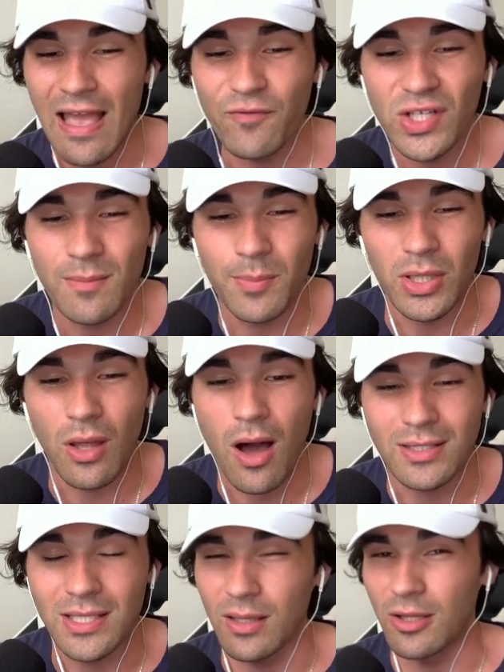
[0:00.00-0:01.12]
definitely
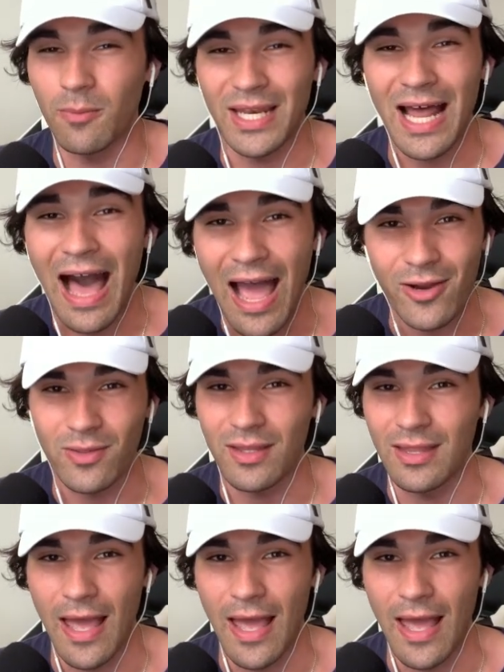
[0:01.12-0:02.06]
belongs a little bit higher than